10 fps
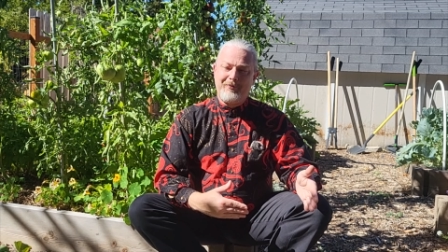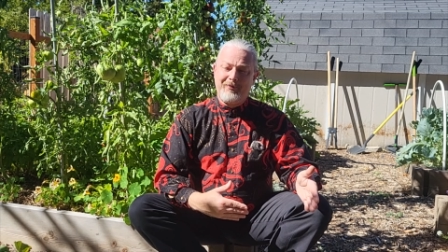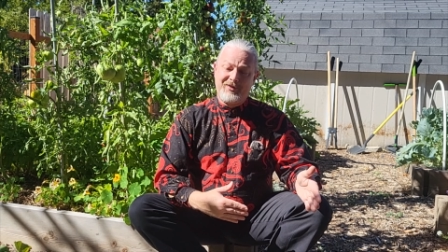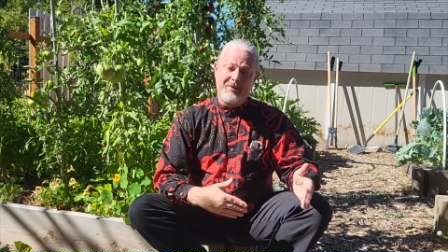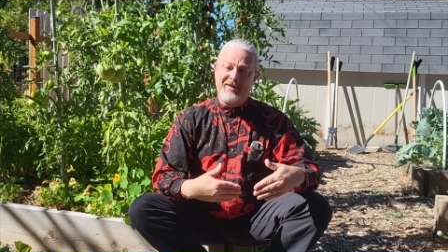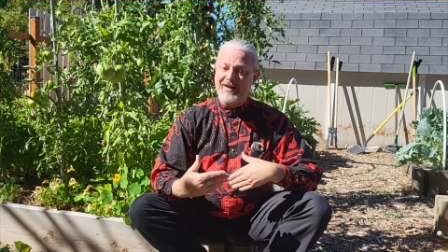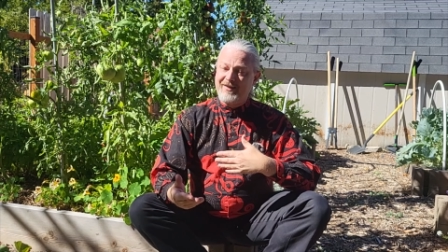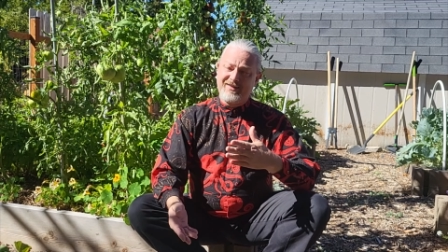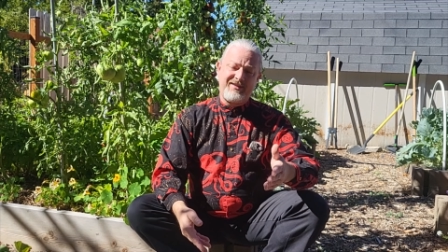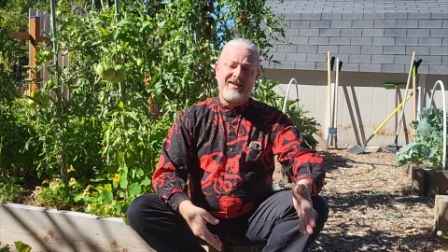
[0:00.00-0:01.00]
Somebody
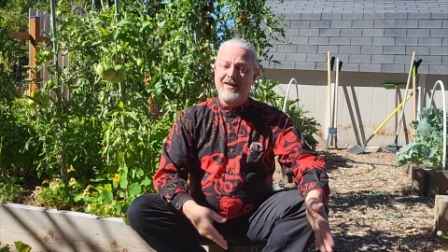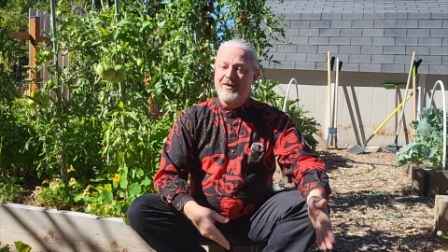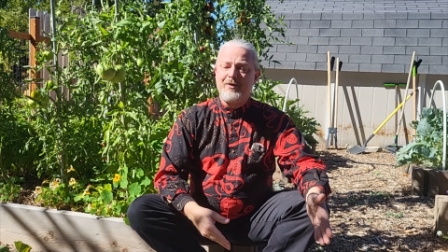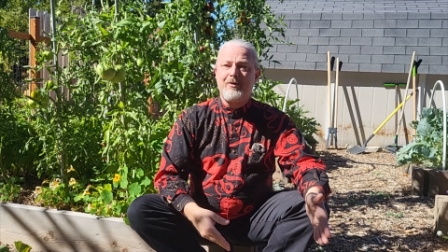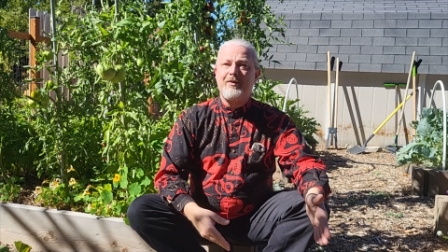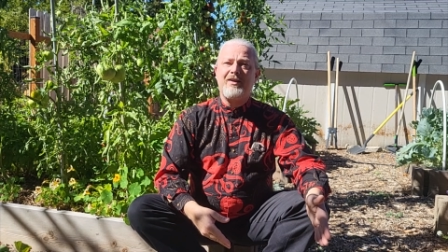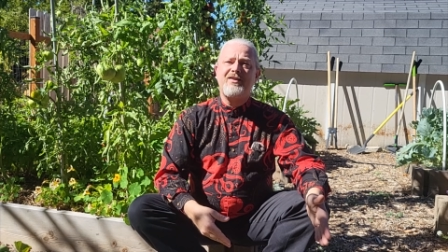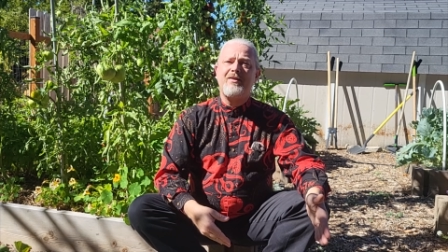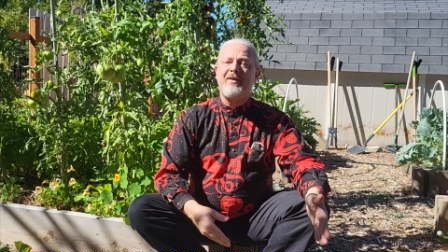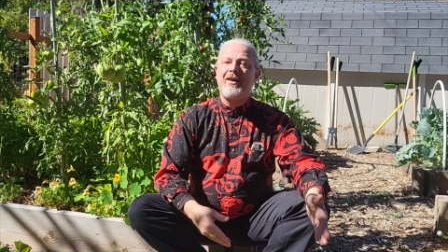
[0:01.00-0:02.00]
sent you
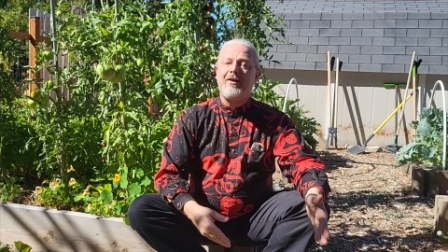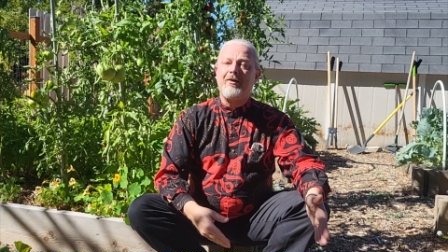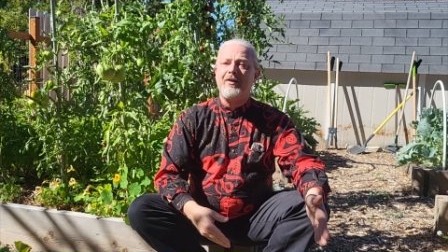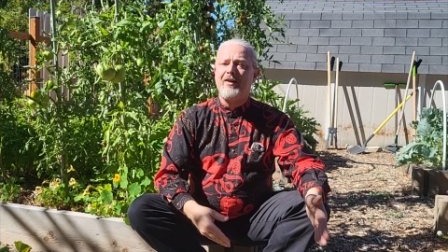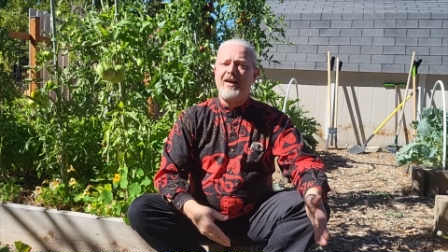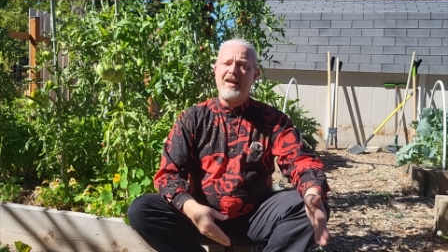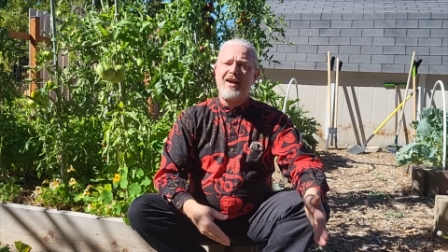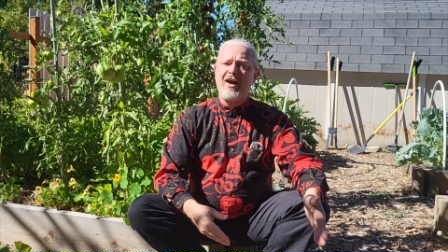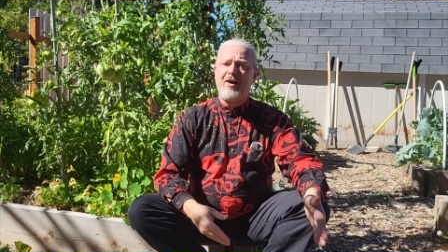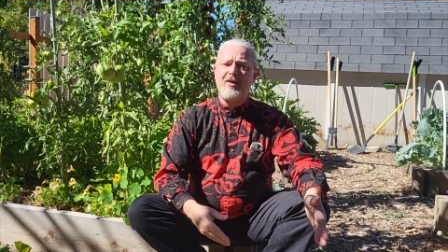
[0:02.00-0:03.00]
this tomato. And they're like,
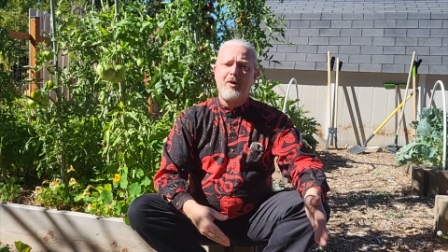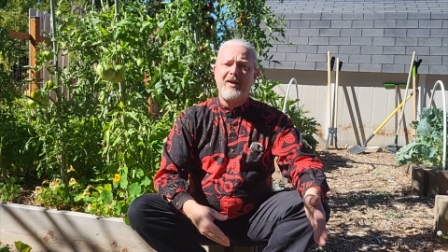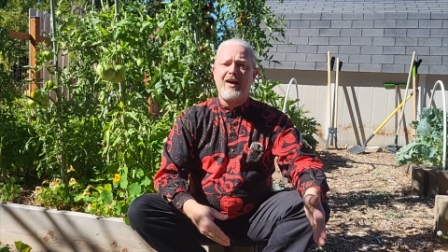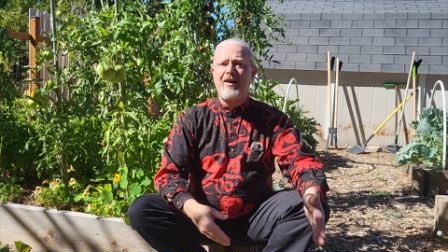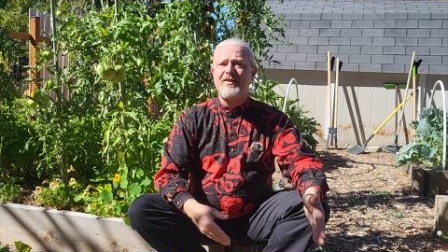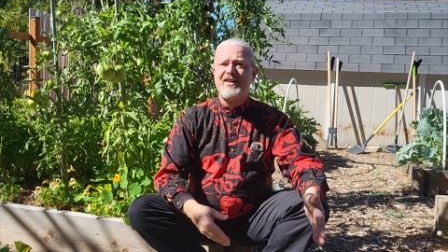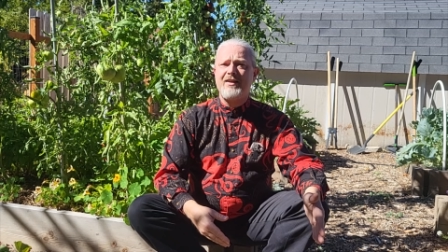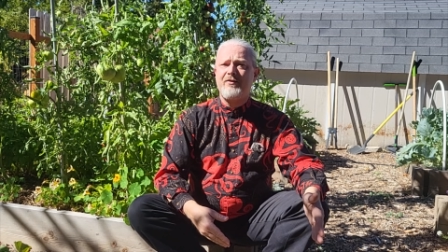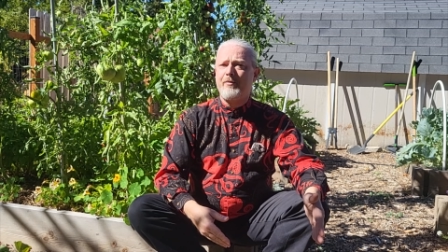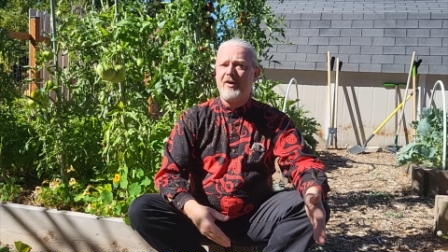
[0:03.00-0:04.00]
no, we got our
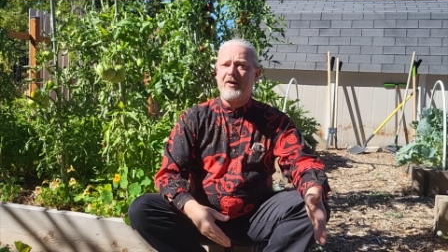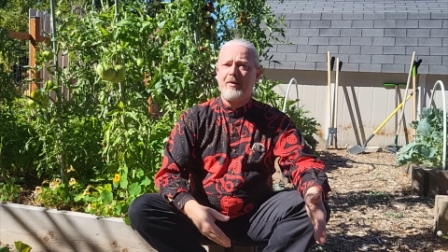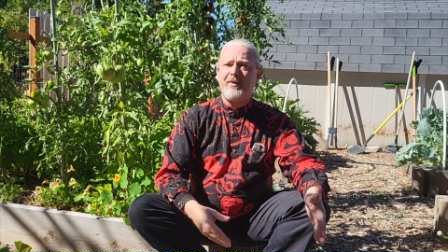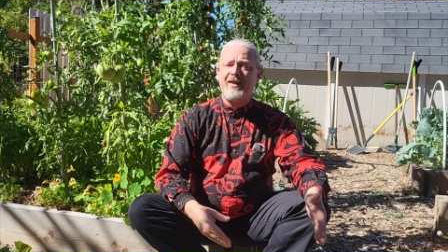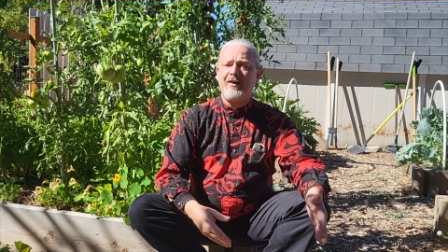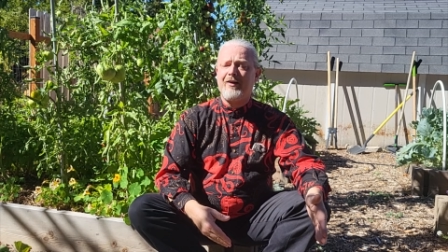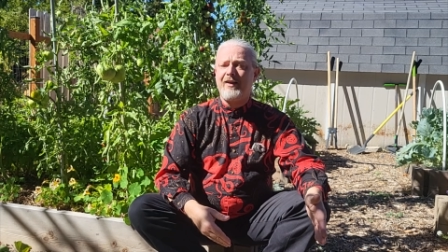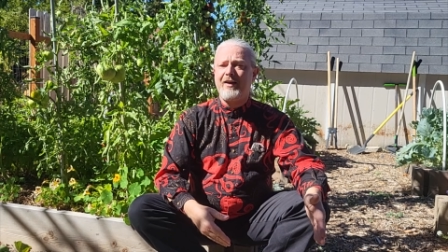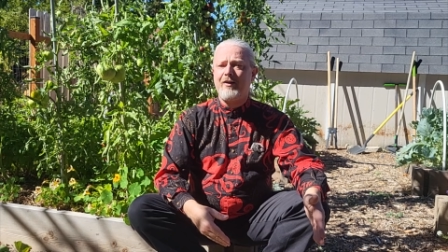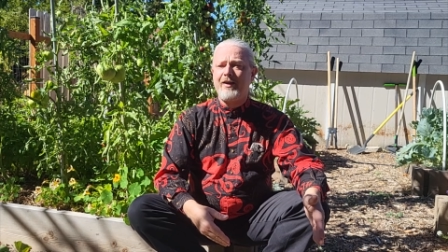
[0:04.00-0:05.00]
seeds from Europe and they're
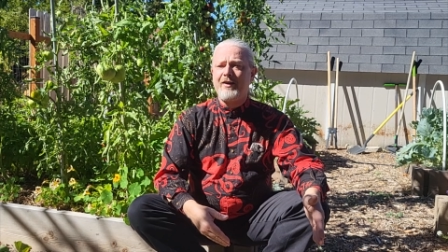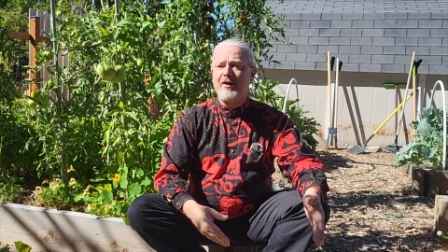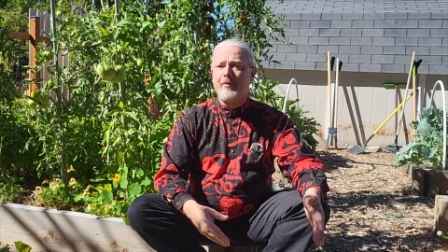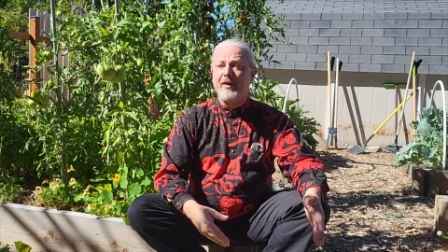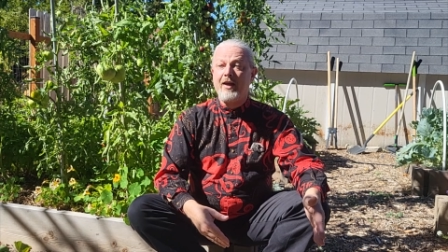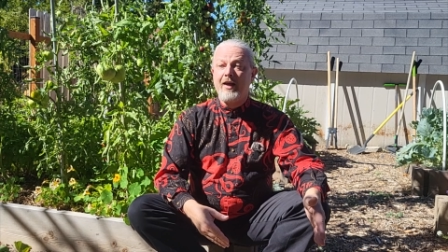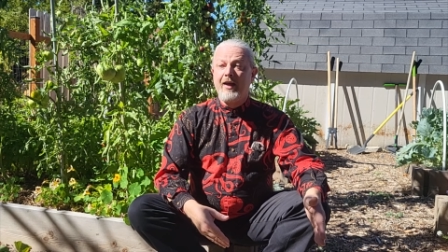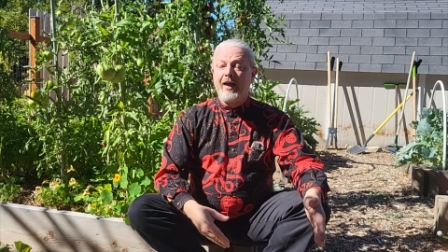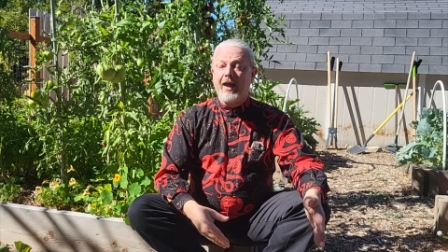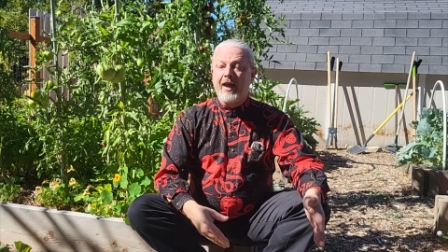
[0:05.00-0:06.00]
illegal in Europe.
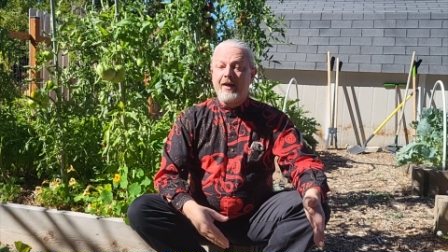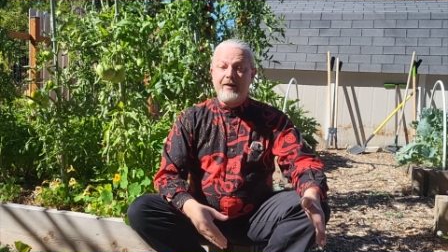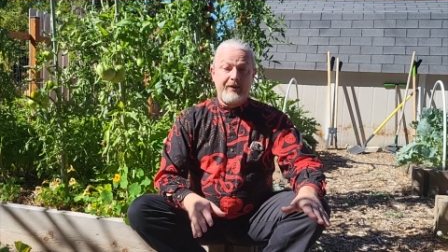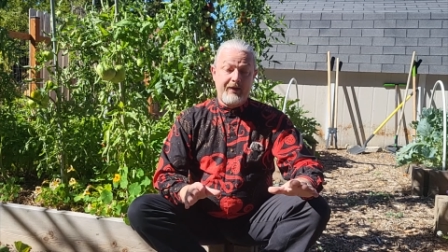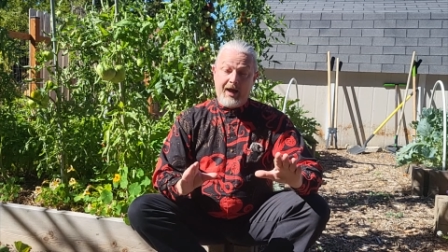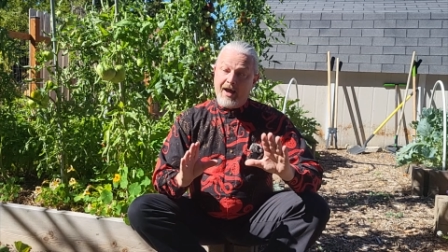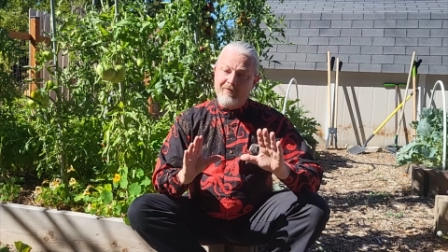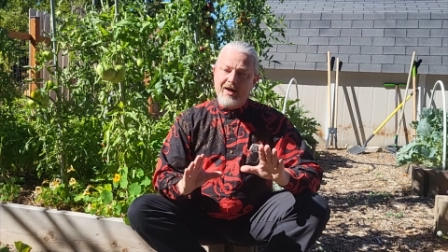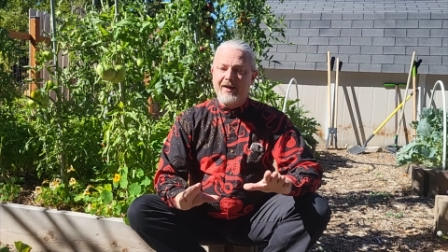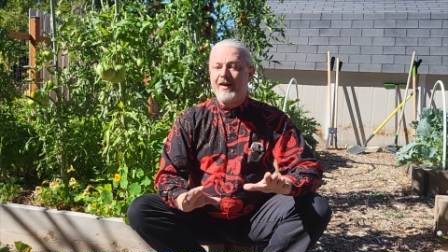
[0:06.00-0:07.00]
And
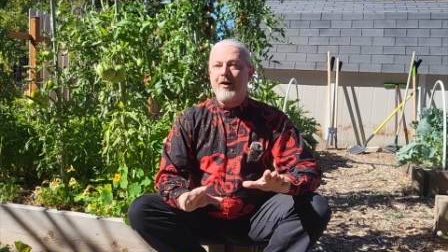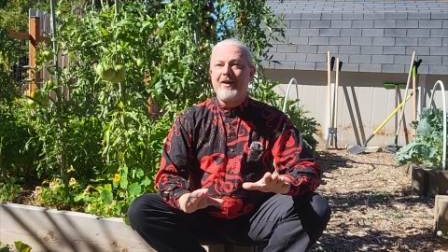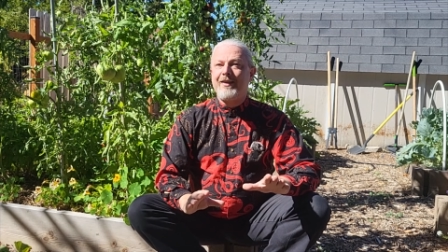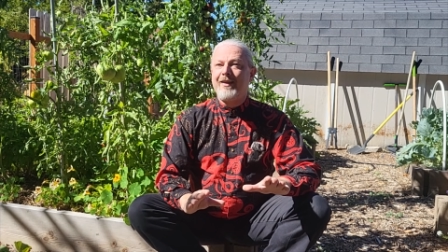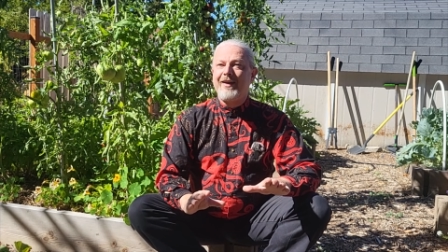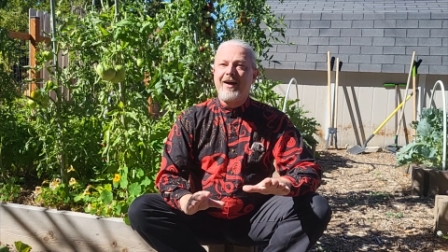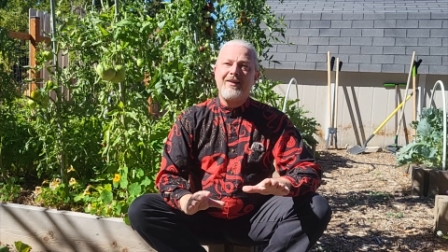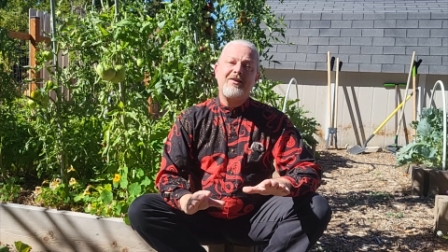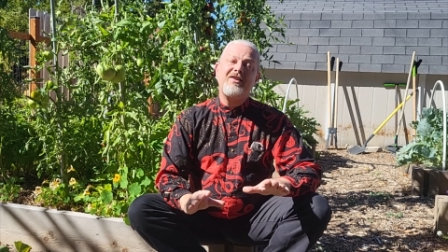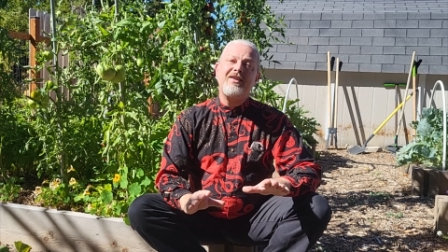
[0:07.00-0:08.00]
I'm not doubting that they got
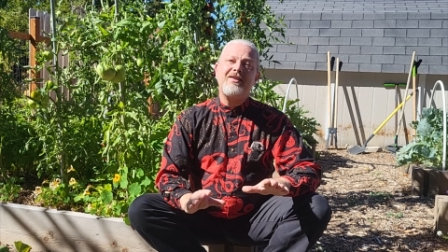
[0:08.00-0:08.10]
their seeds